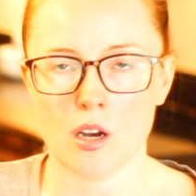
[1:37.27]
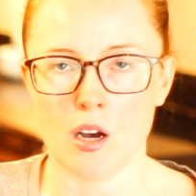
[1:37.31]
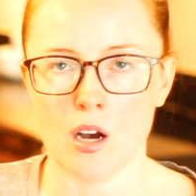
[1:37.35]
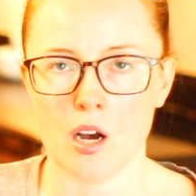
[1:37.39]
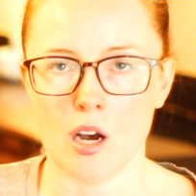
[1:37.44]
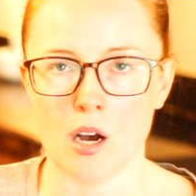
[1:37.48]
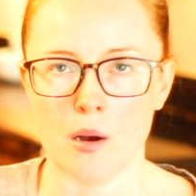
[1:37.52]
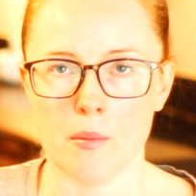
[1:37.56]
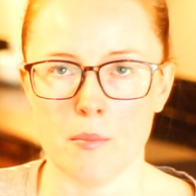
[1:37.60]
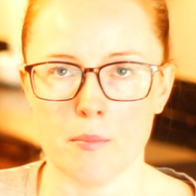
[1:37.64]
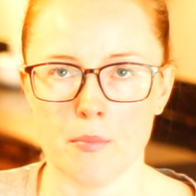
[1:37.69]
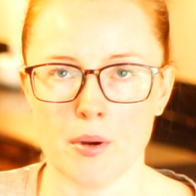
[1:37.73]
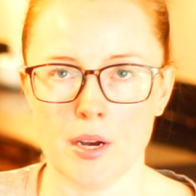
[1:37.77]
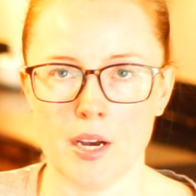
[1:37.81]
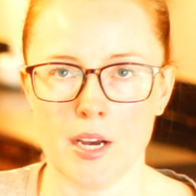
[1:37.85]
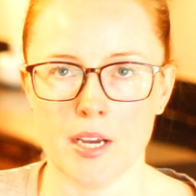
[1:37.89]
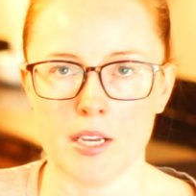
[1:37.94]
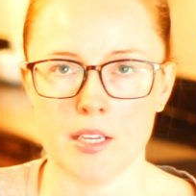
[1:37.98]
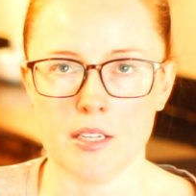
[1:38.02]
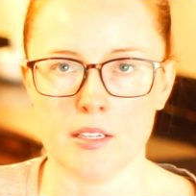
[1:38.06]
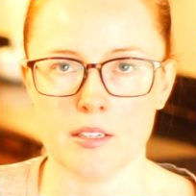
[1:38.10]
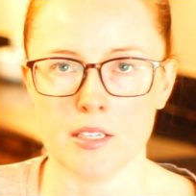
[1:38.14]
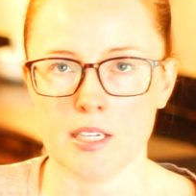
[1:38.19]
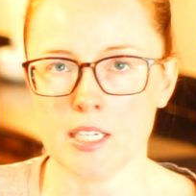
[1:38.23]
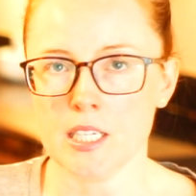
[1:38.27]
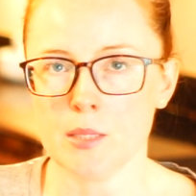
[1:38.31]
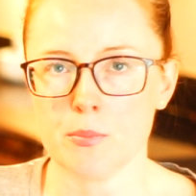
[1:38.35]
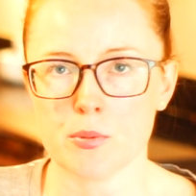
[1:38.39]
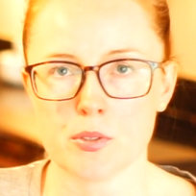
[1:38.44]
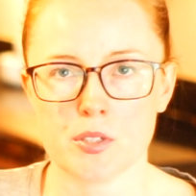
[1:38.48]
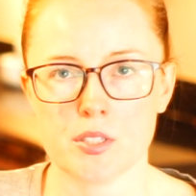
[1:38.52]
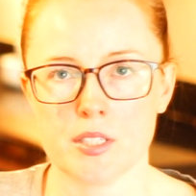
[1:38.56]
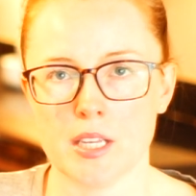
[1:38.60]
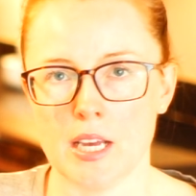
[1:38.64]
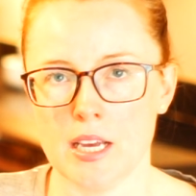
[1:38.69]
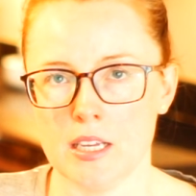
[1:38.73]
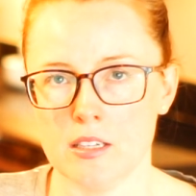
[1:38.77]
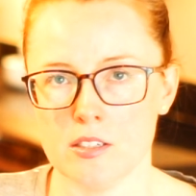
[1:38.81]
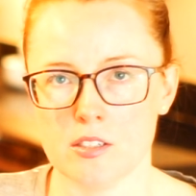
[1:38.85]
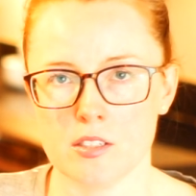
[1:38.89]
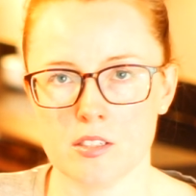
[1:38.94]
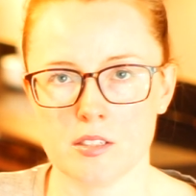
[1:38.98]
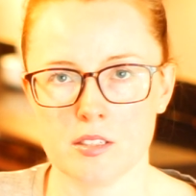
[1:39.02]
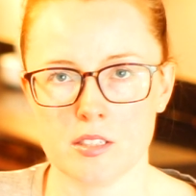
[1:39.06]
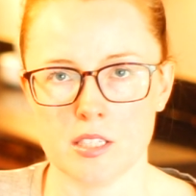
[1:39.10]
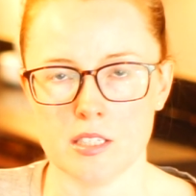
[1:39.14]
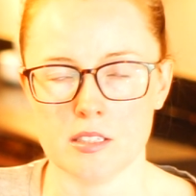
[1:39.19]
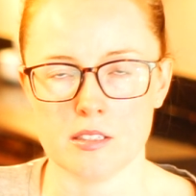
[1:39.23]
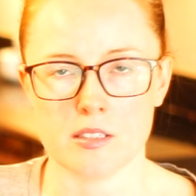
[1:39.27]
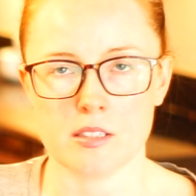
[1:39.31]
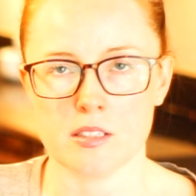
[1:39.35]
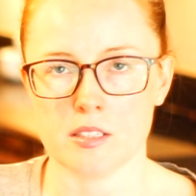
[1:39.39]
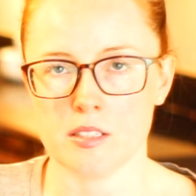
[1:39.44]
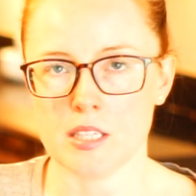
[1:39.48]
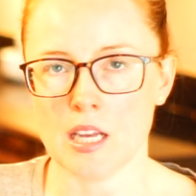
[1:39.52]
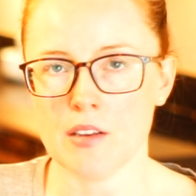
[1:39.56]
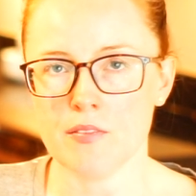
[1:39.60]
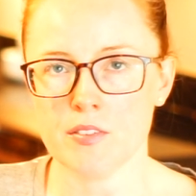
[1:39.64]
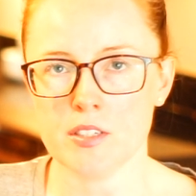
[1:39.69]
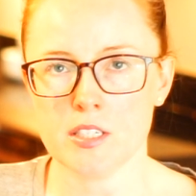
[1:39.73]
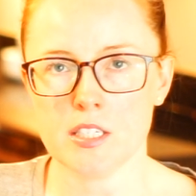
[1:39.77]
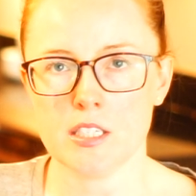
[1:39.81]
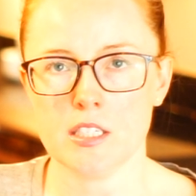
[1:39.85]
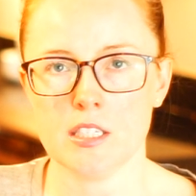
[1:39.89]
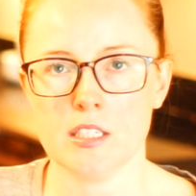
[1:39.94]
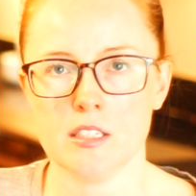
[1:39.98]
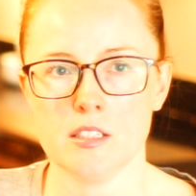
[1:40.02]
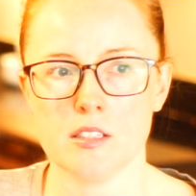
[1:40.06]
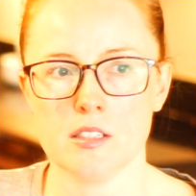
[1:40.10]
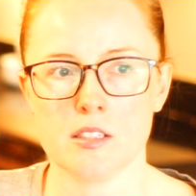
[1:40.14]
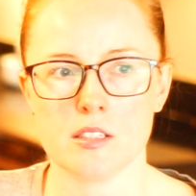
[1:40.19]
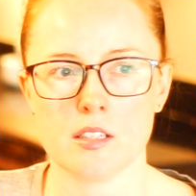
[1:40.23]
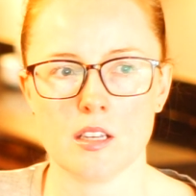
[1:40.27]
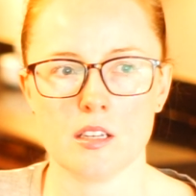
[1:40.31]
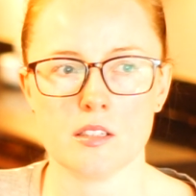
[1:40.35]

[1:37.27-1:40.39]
by 90% since the 70s,